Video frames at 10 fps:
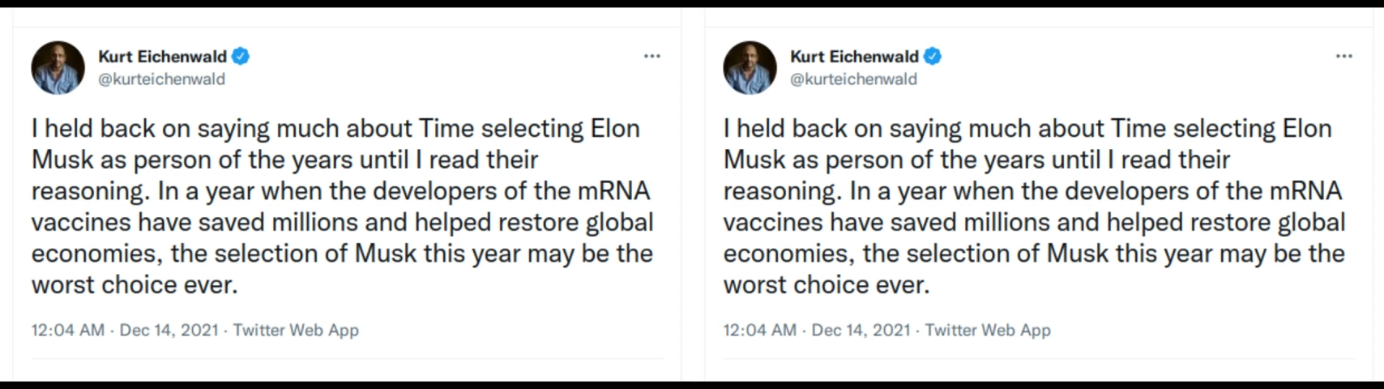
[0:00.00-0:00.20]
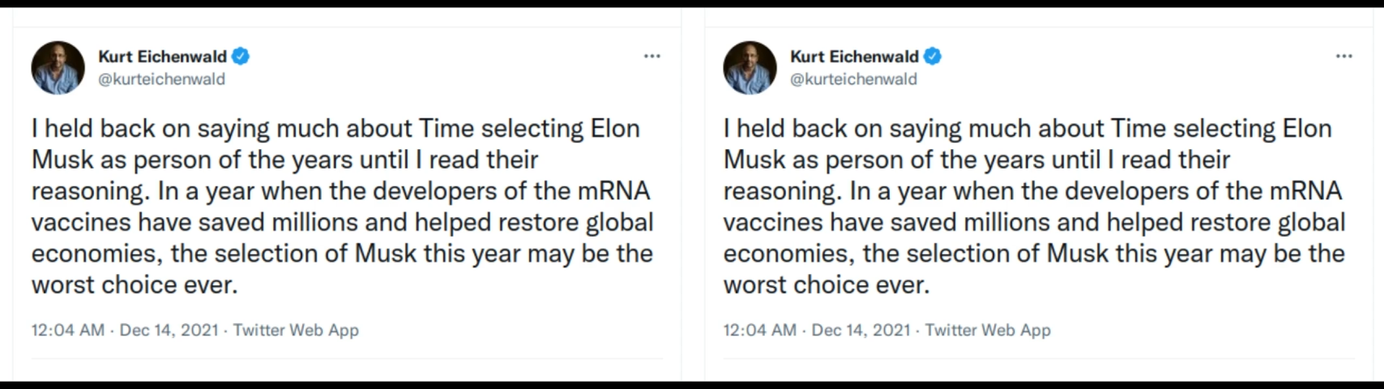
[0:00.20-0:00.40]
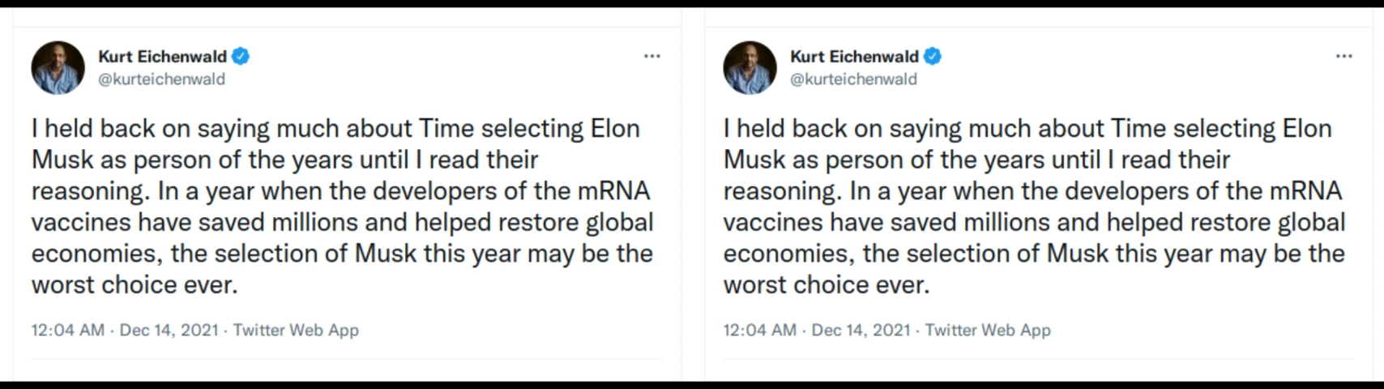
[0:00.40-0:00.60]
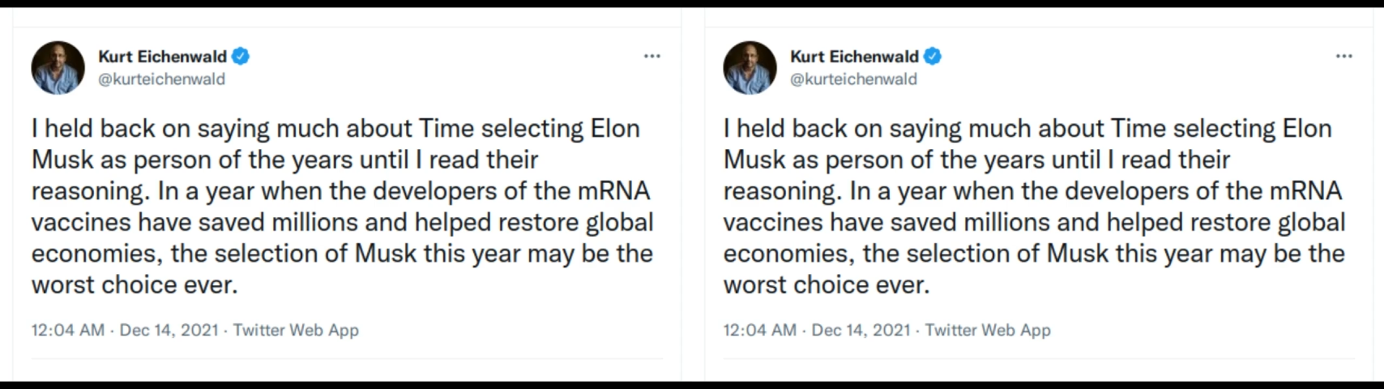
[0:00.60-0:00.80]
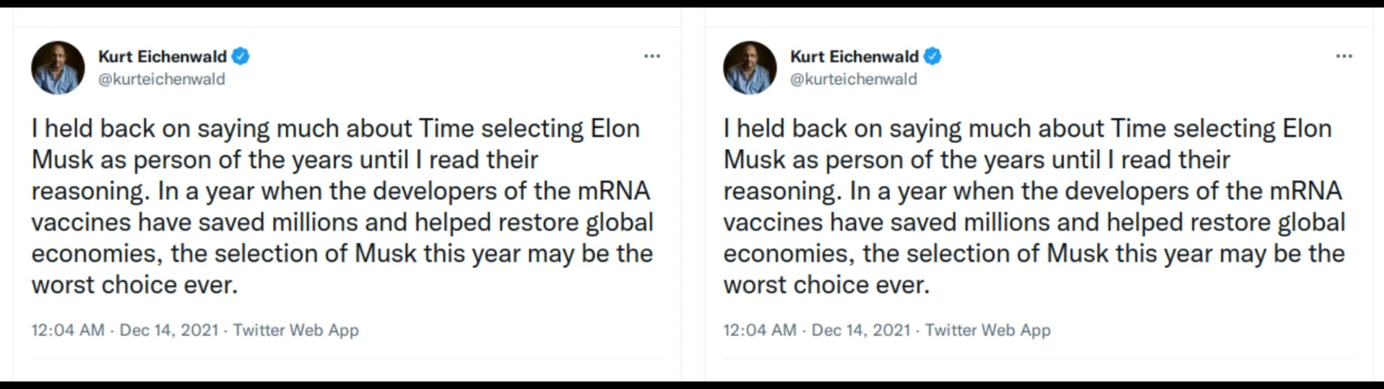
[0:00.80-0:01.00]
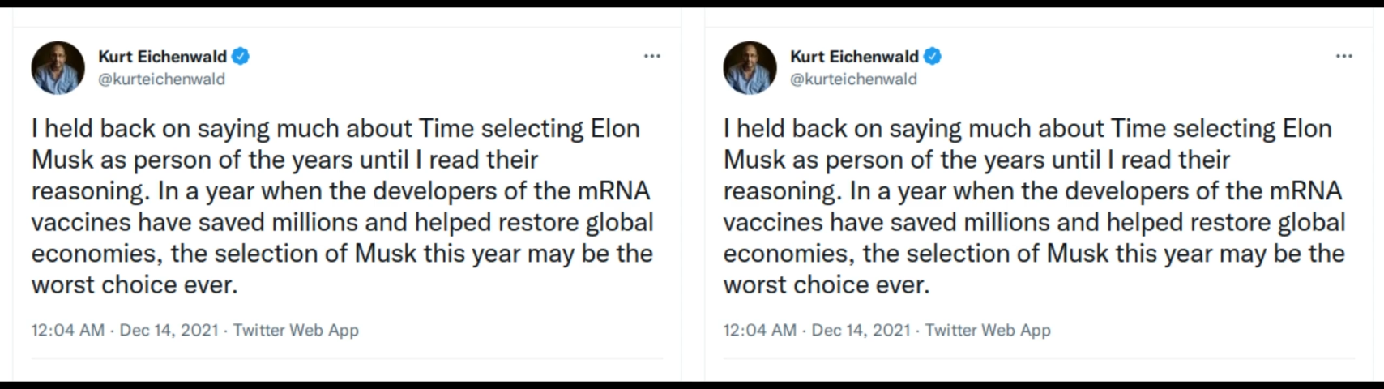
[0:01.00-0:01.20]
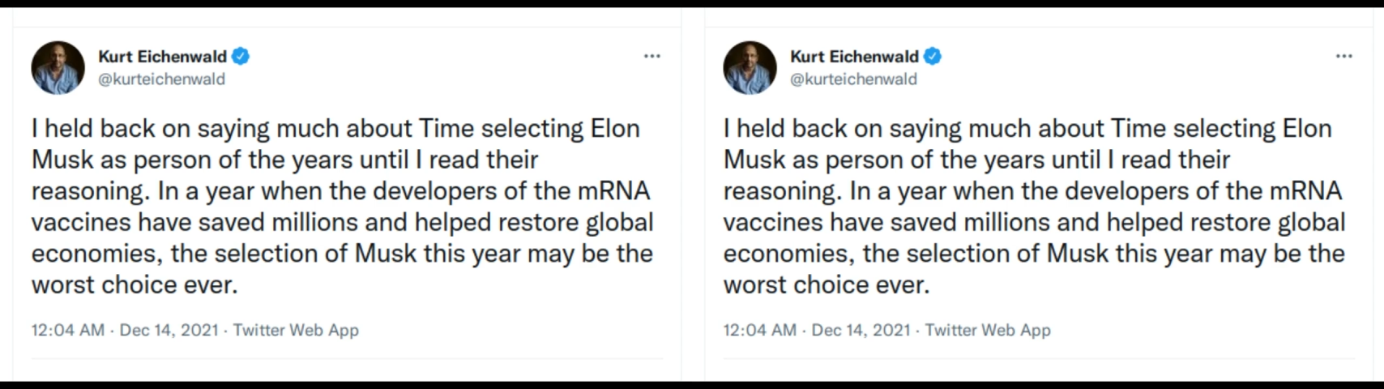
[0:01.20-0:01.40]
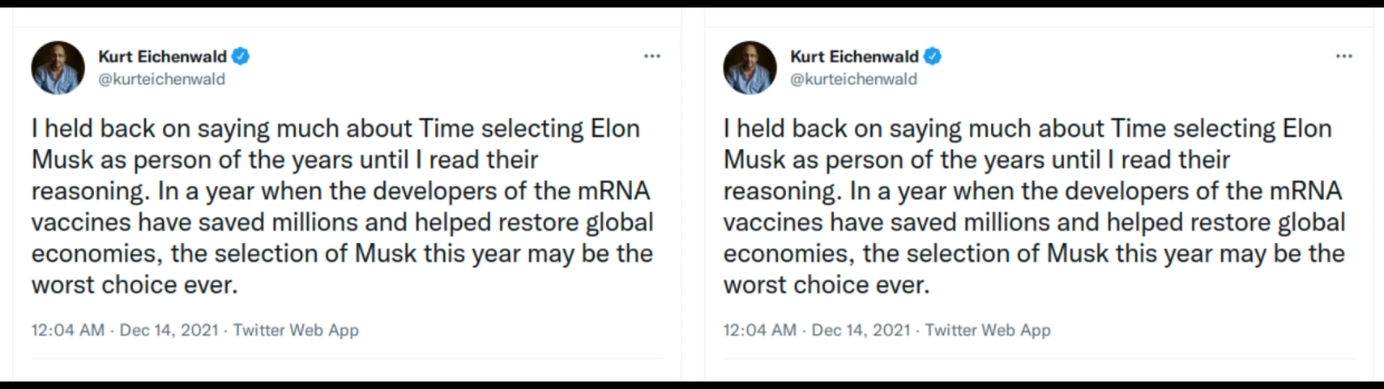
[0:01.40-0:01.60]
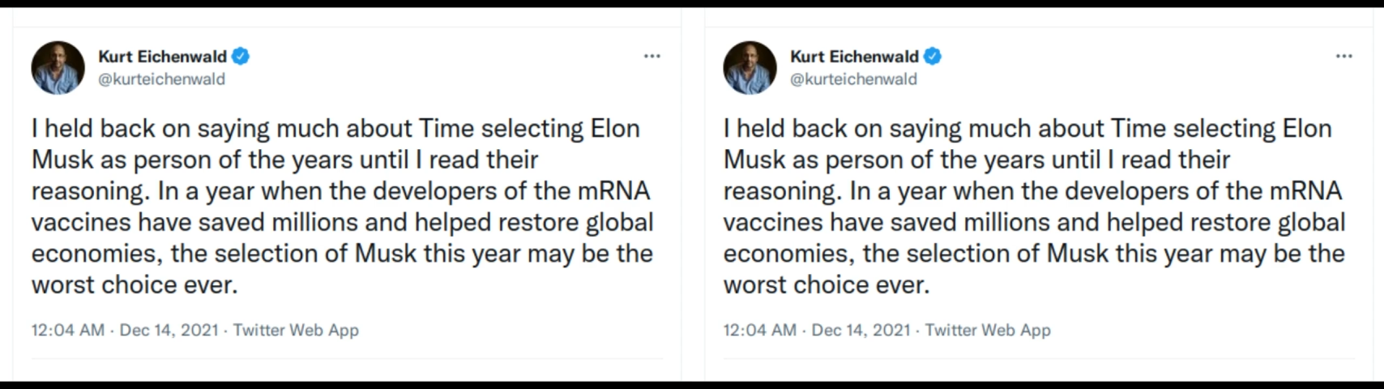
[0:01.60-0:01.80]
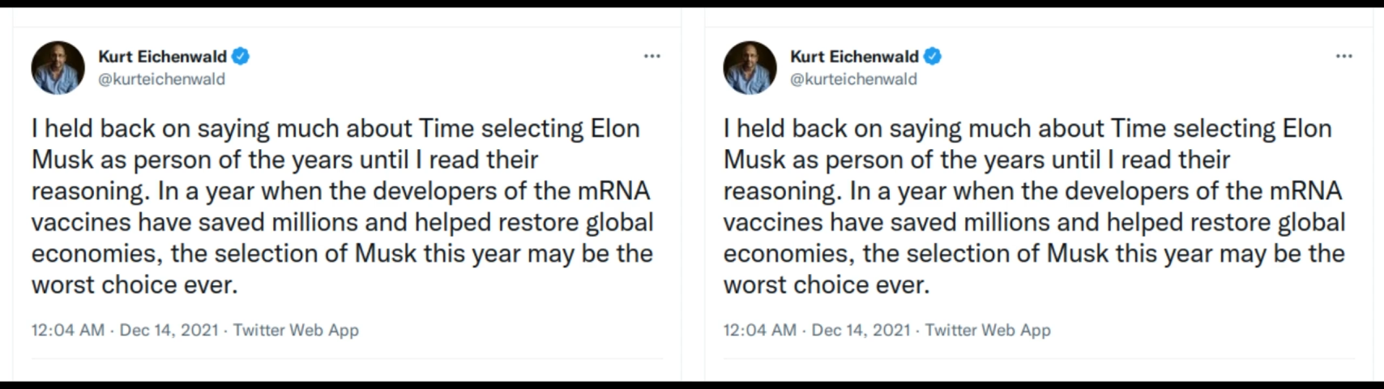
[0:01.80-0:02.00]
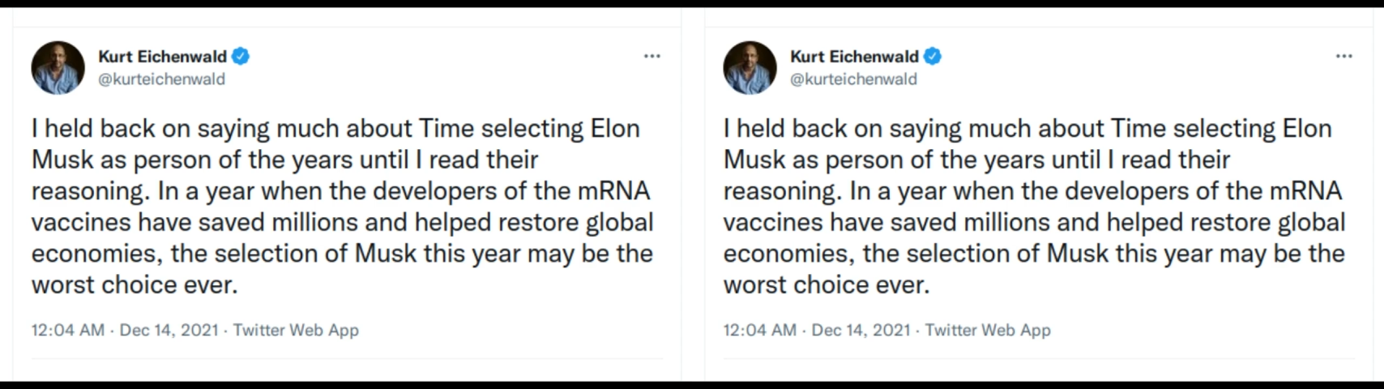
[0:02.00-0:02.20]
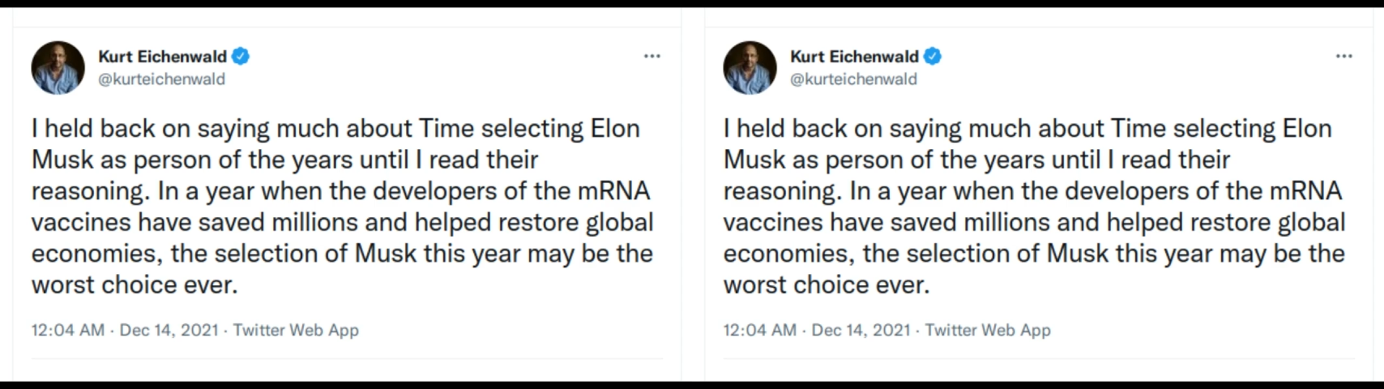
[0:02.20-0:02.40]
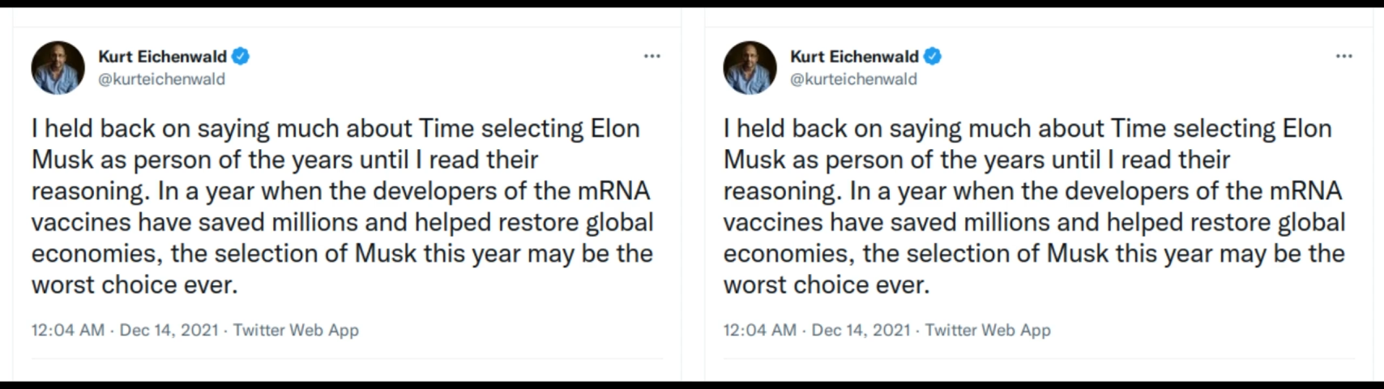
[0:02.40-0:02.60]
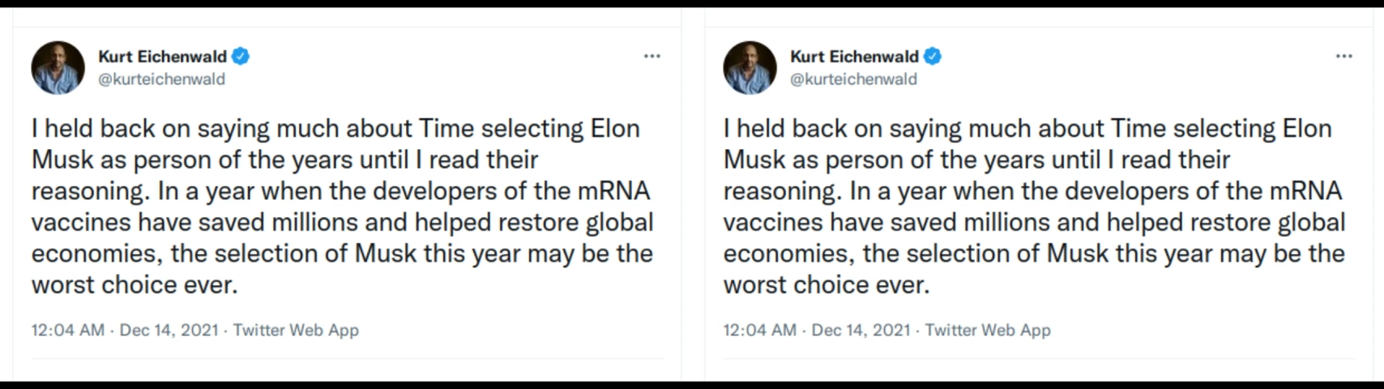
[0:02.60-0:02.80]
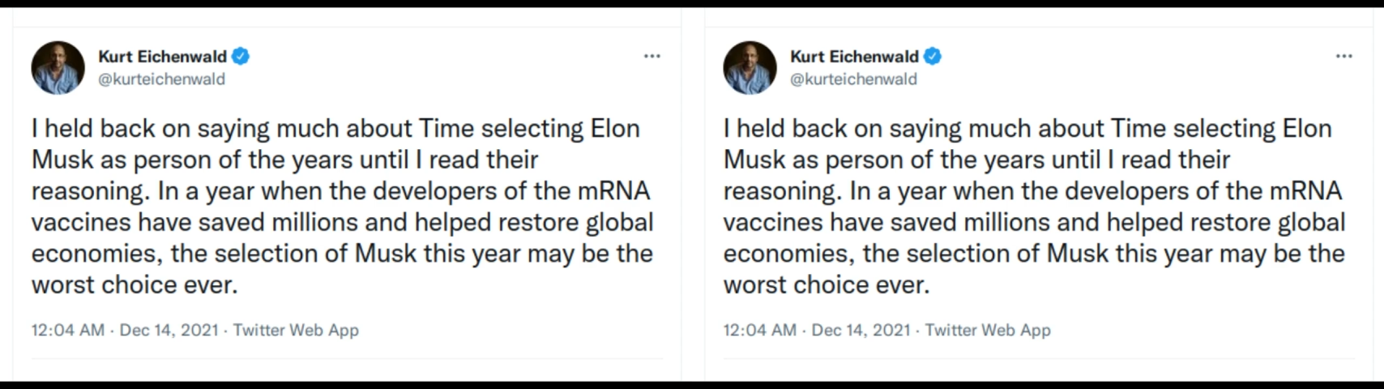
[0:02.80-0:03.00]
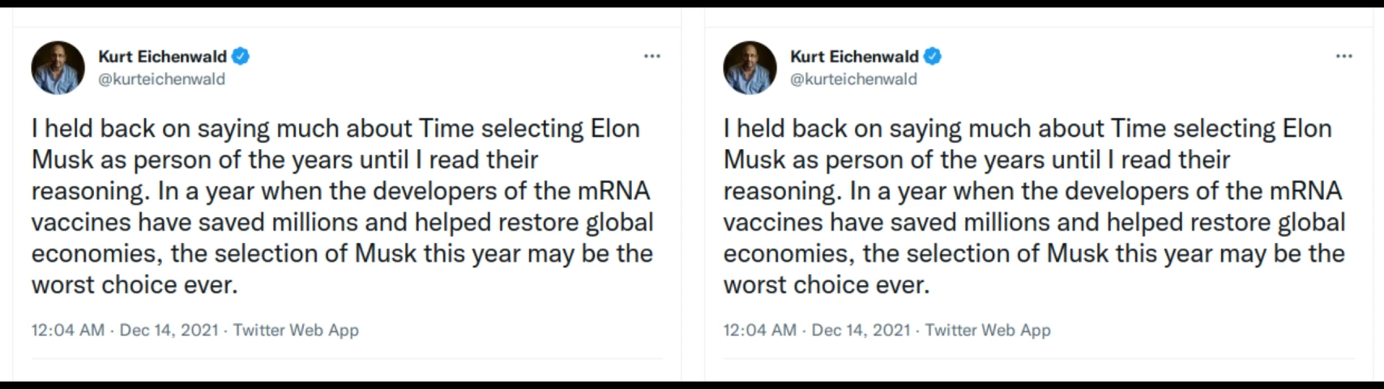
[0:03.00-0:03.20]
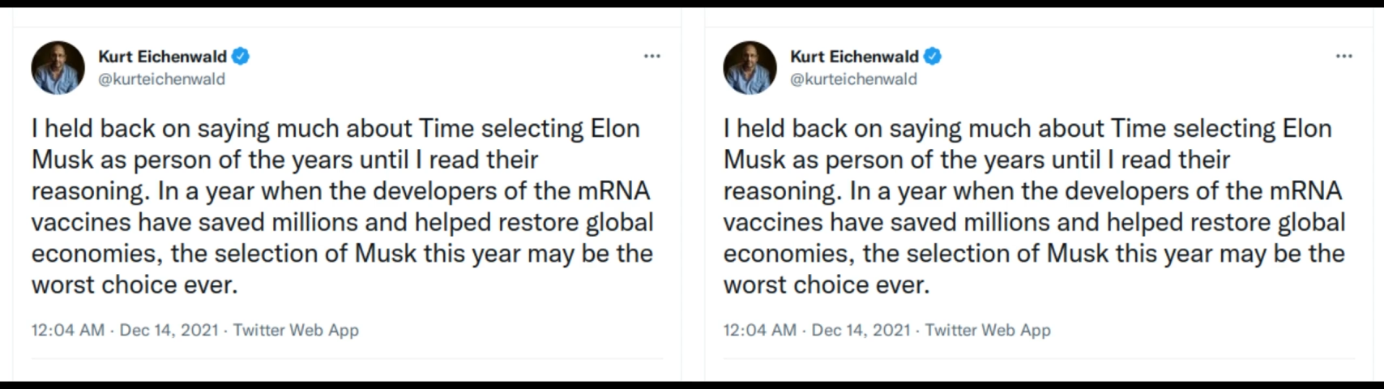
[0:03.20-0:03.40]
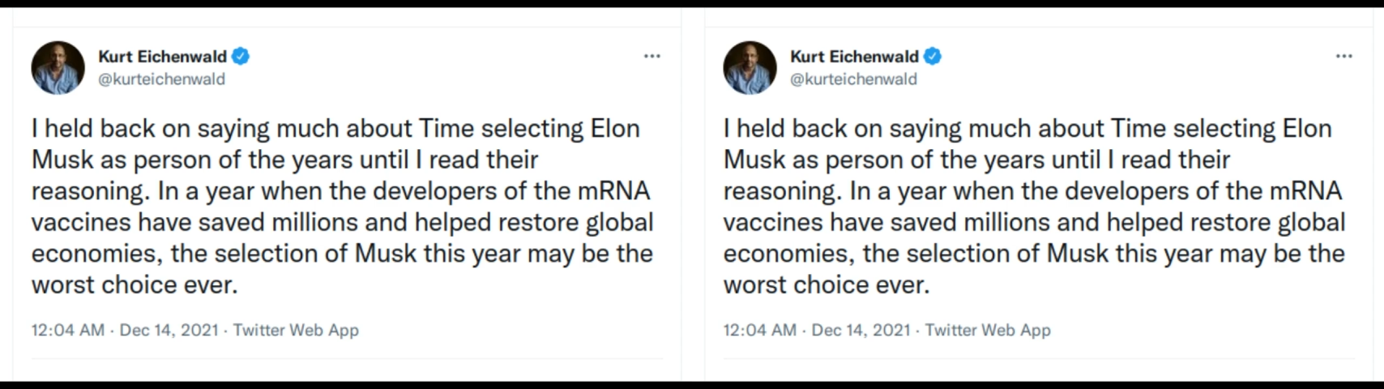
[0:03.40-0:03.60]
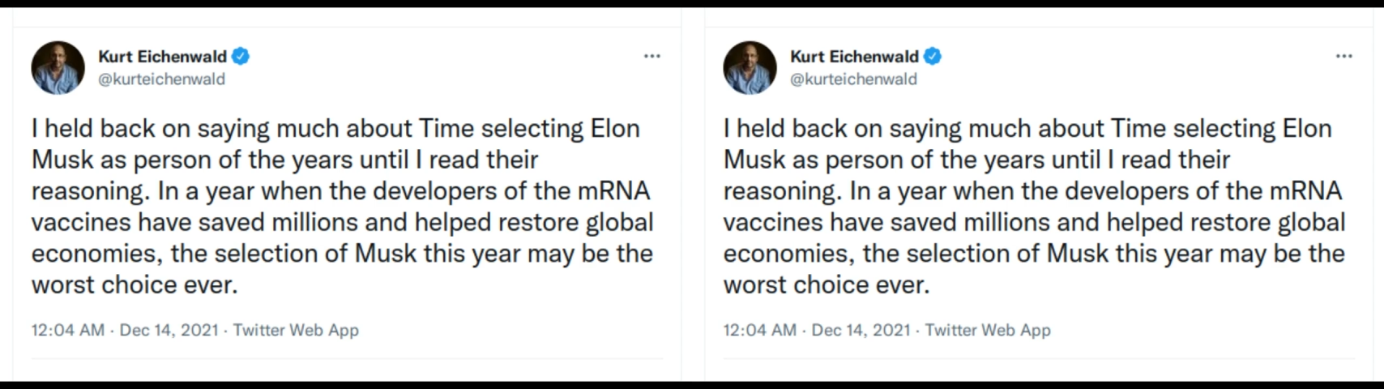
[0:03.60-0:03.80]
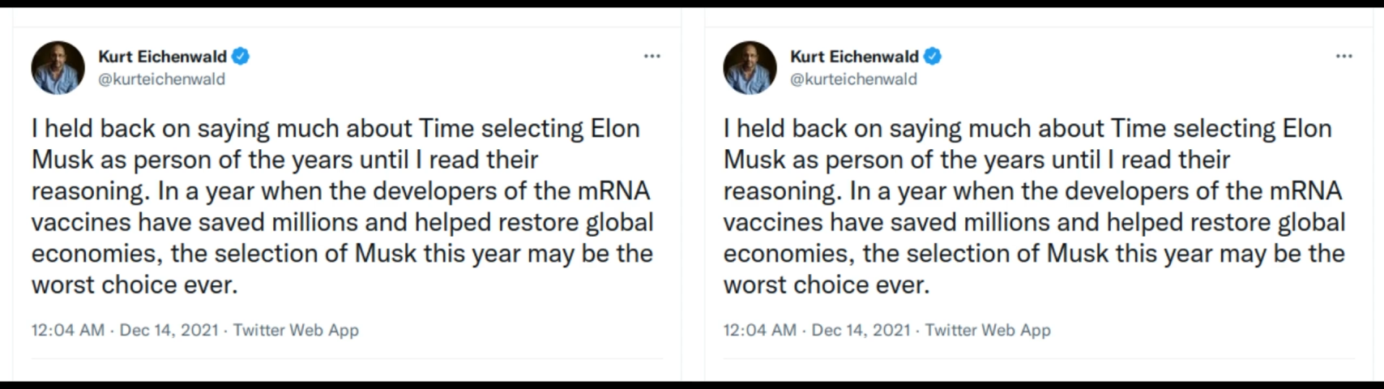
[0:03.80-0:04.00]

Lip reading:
Nobody's mouth can be seen.